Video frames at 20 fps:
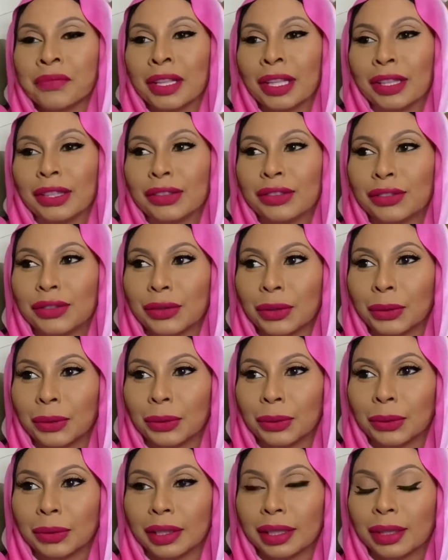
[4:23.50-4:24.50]

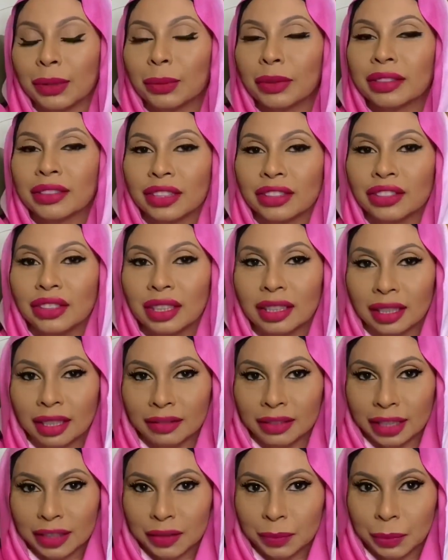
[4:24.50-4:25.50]
So it was such a
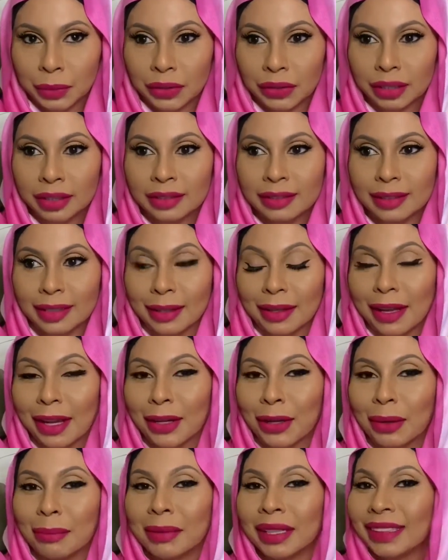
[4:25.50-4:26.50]
lovely experience. I
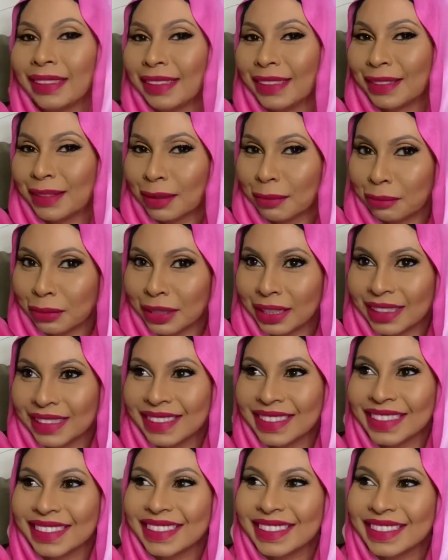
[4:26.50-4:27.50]
got my niece Sabrina
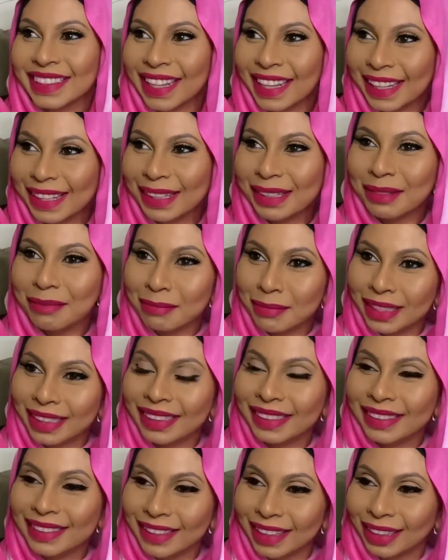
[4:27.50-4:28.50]
to take me
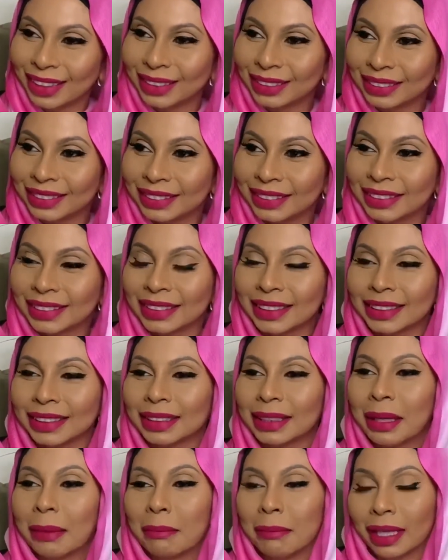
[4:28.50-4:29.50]
down to
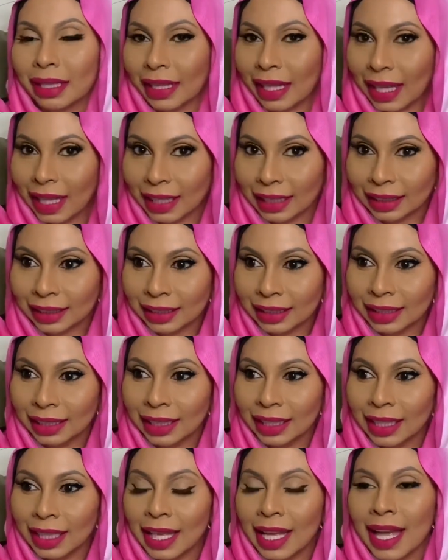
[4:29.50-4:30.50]
Manhattan
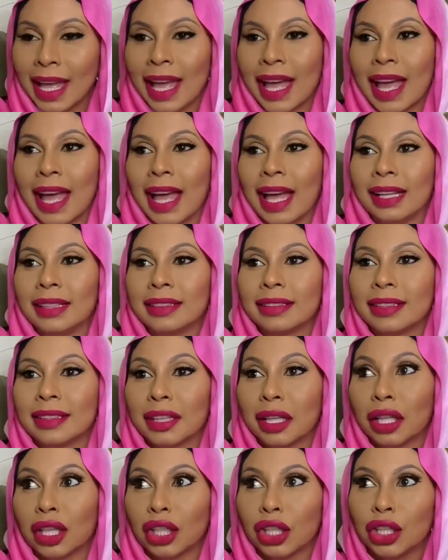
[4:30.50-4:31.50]
to
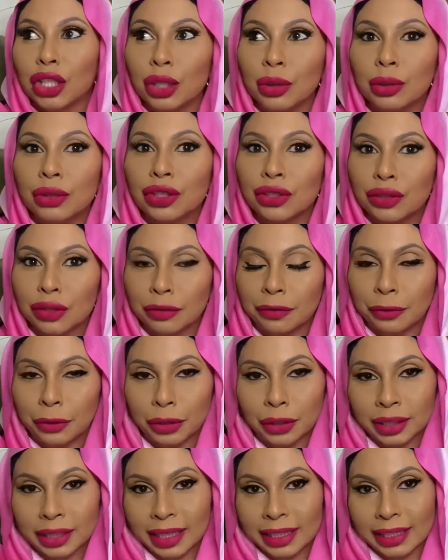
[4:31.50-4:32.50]
the huge
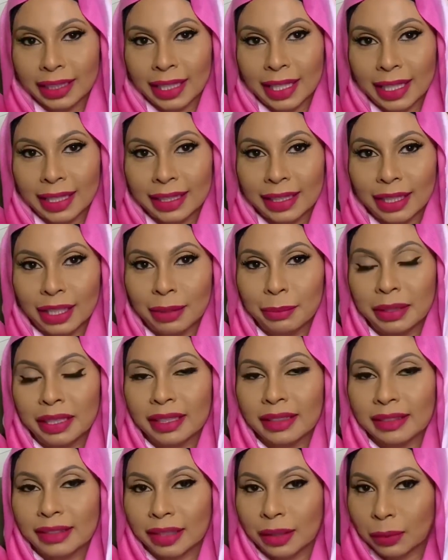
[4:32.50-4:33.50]
Sephora that they had there,
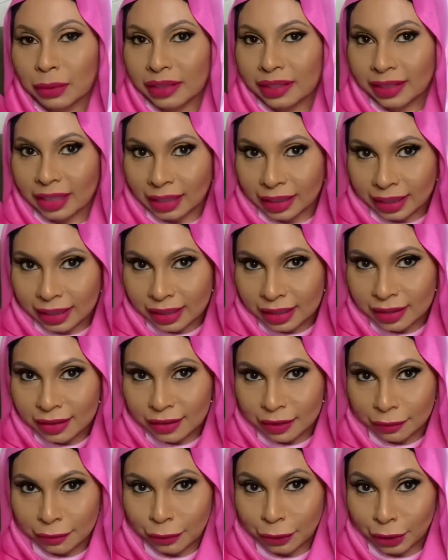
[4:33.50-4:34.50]
because they were selling it in
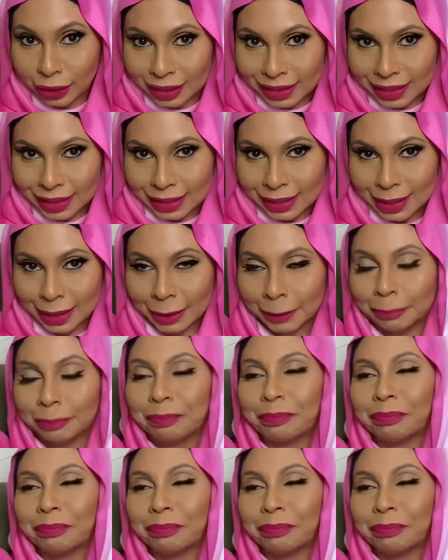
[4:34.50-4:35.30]
Sephora at that time.